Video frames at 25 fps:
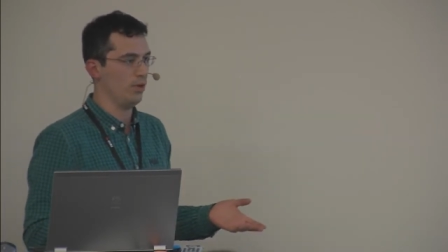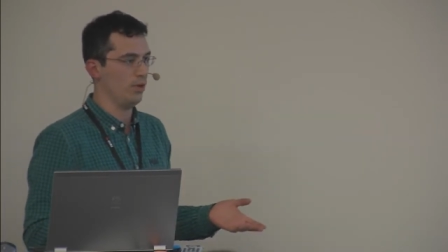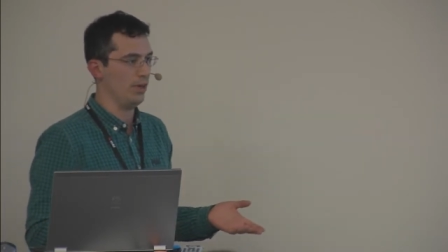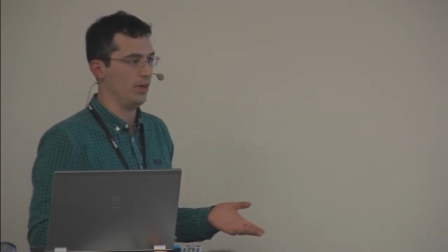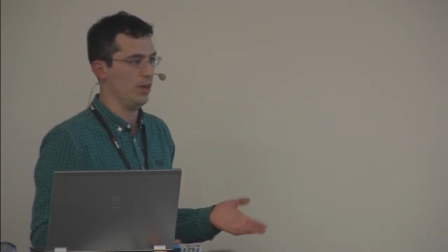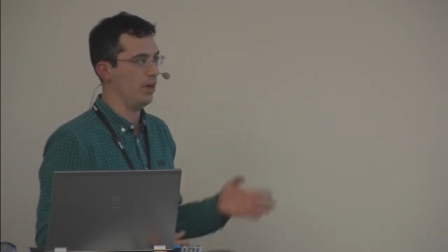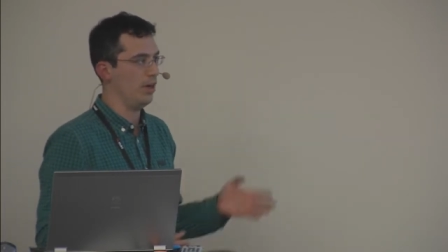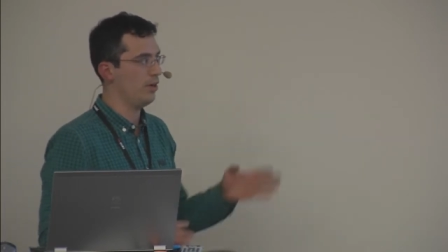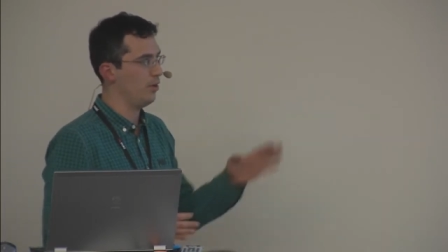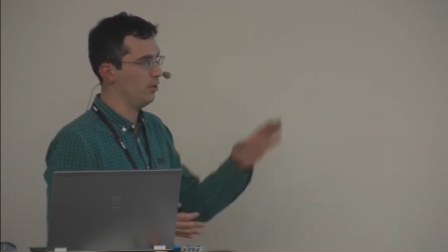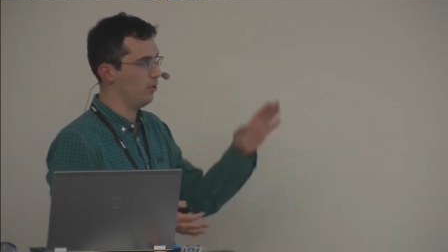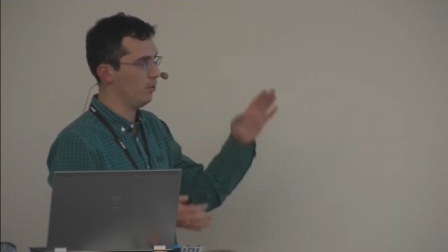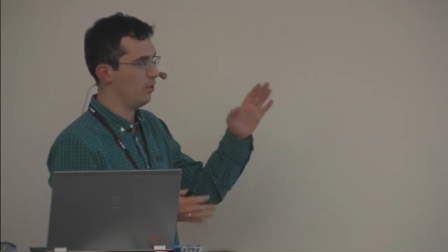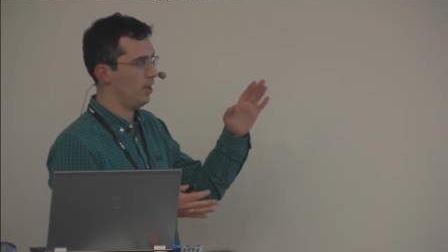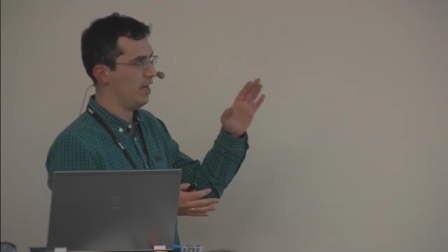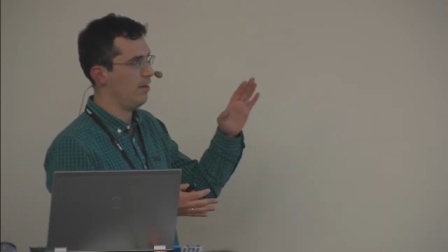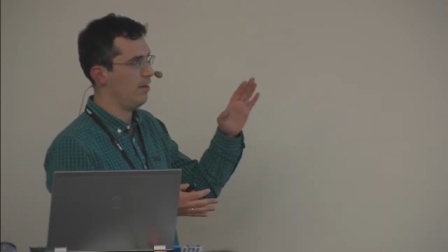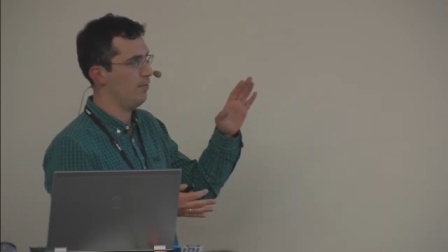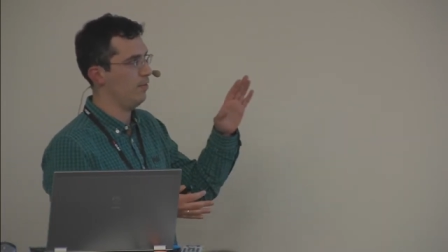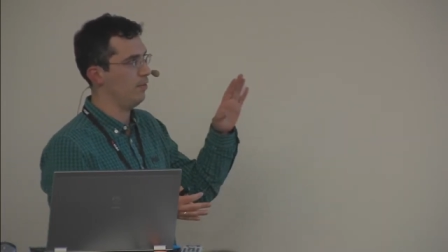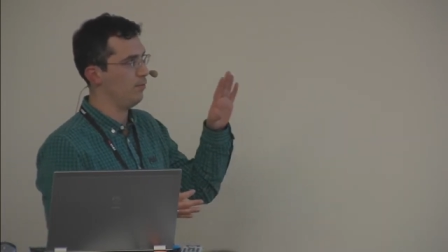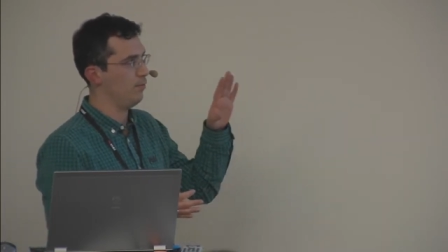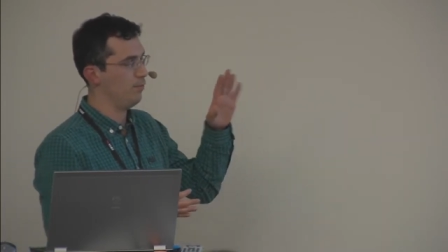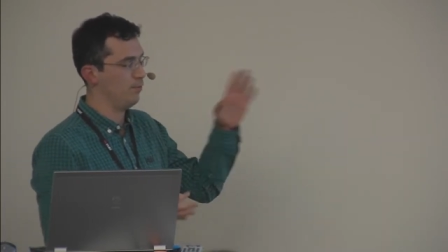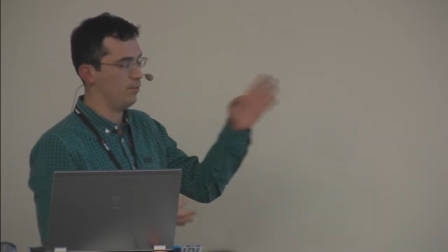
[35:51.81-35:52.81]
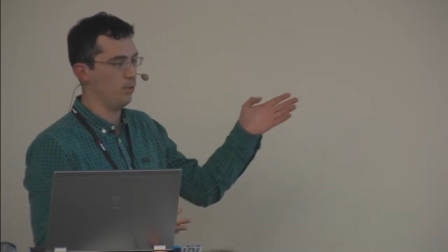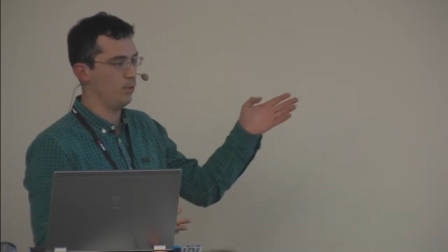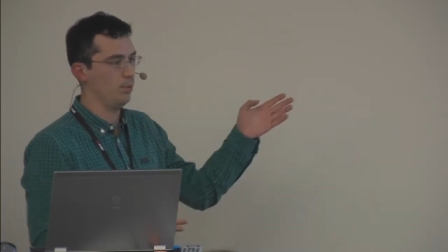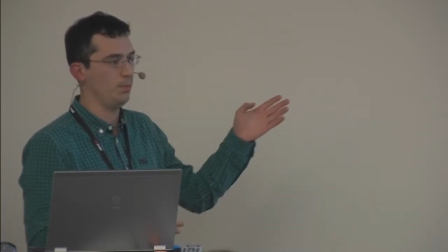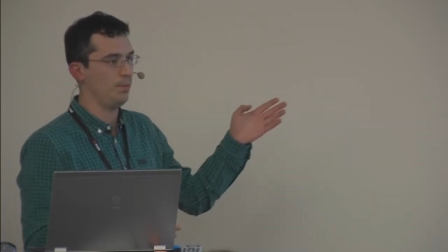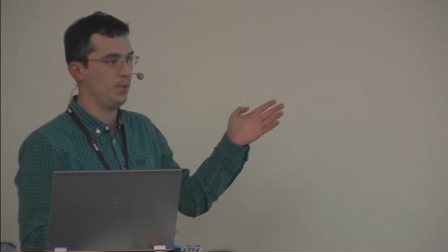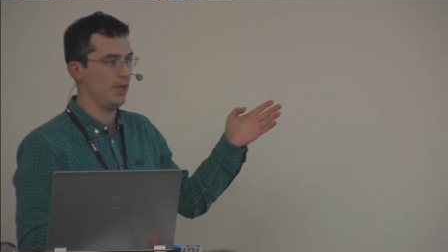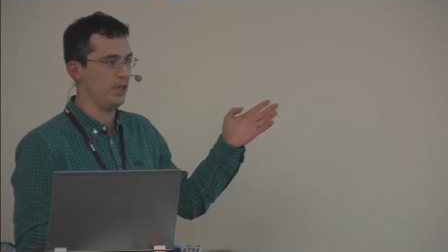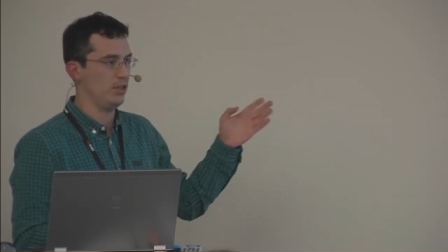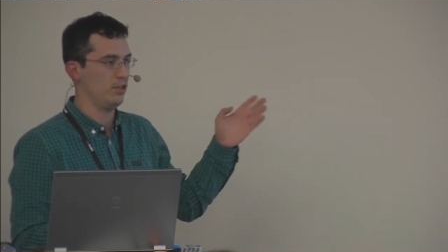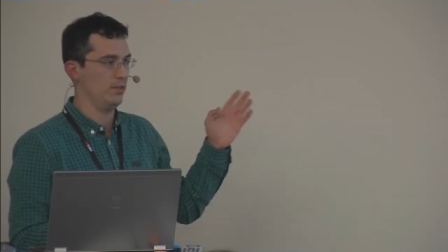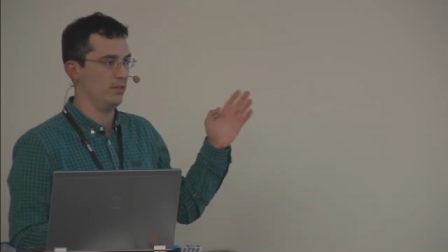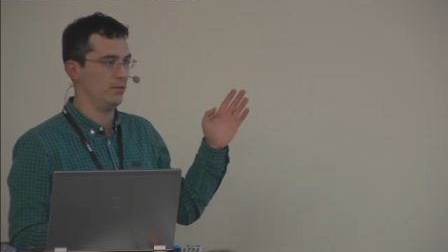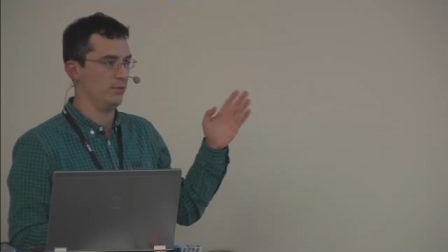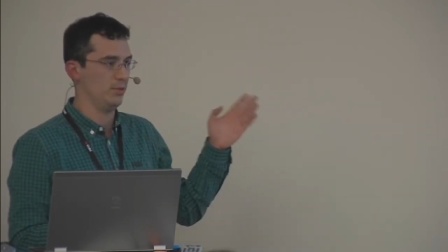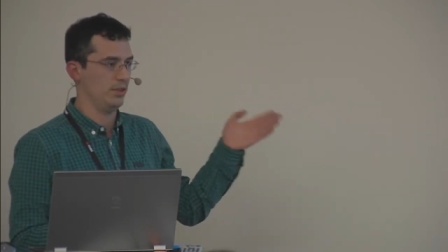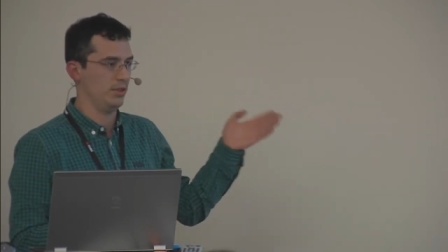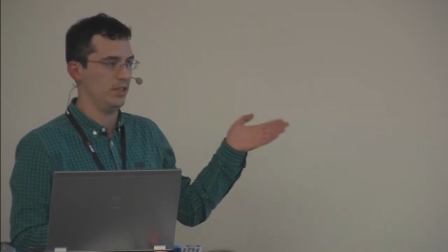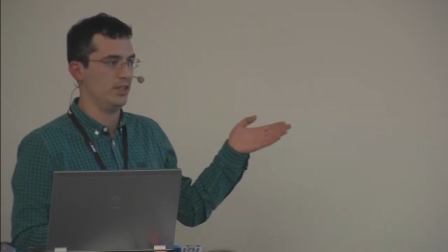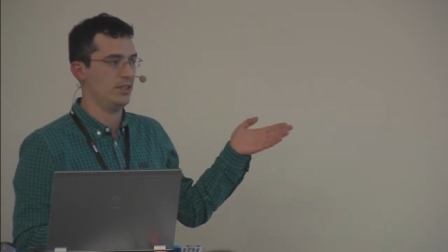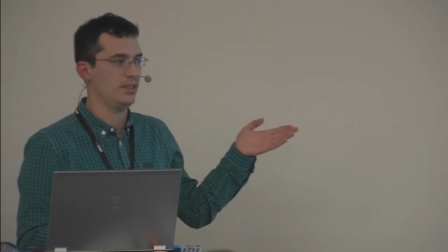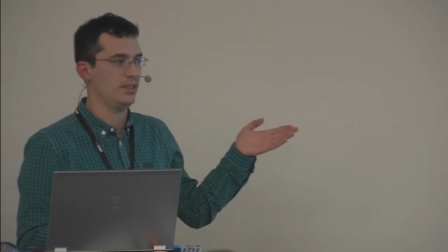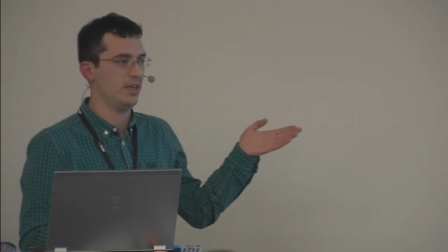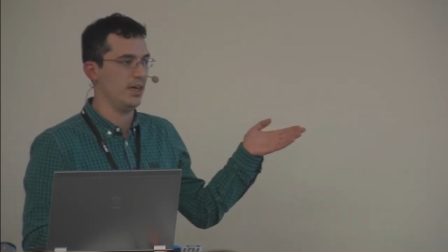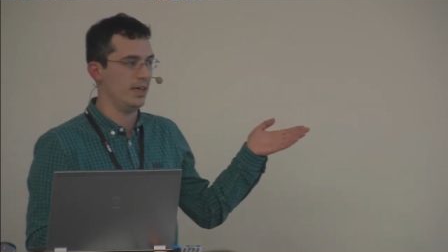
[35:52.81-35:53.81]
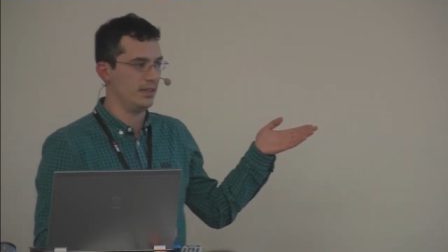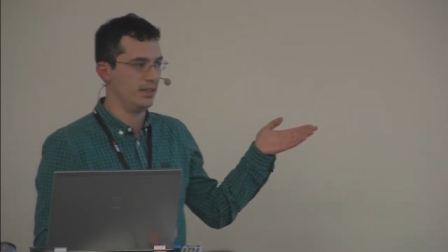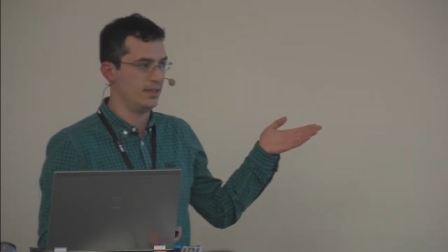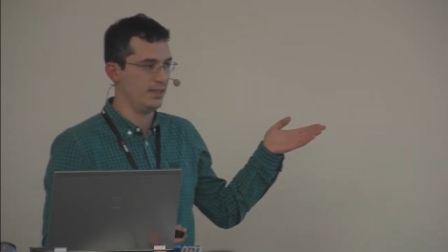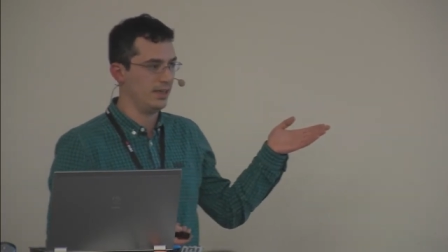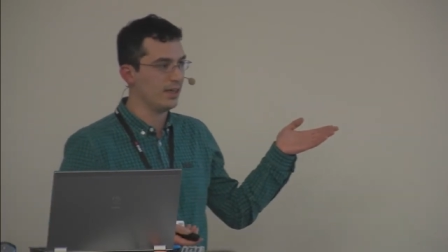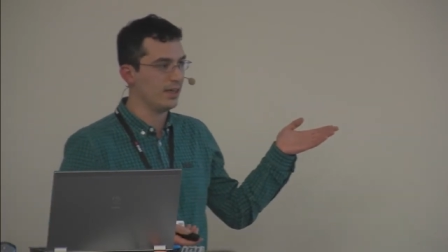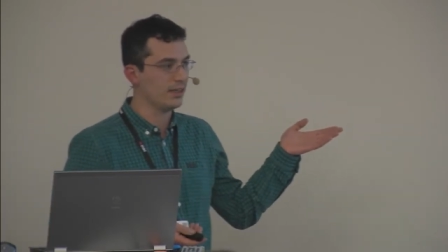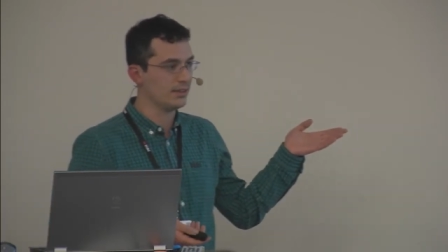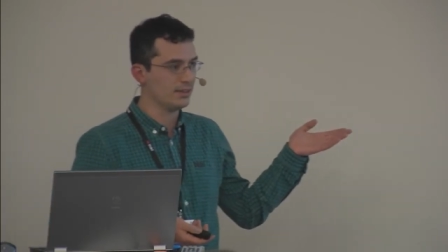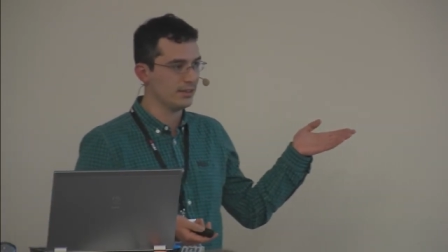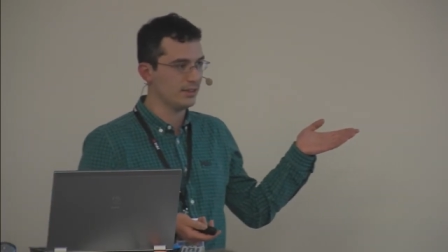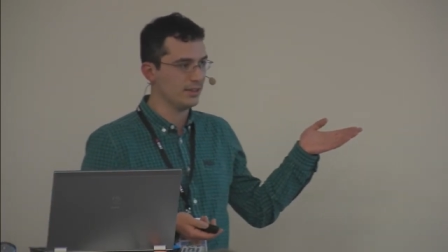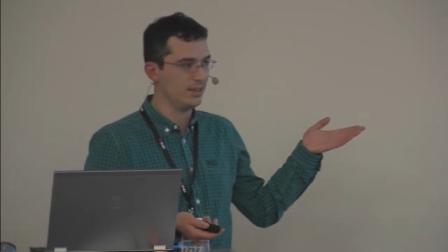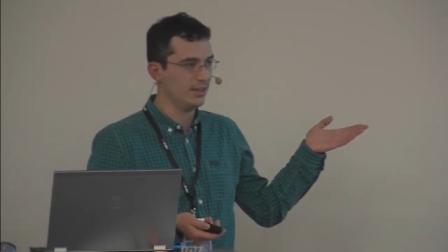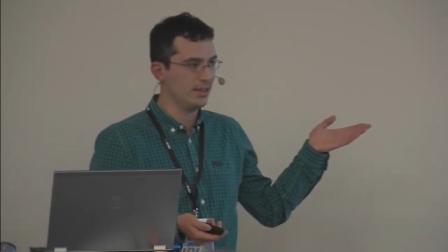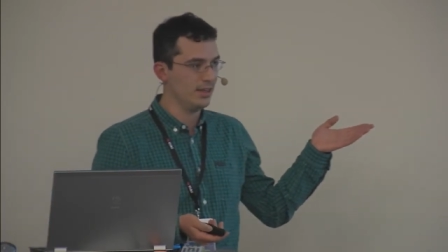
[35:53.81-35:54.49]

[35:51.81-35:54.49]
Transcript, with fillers: and I don't have a full picture of what the site does.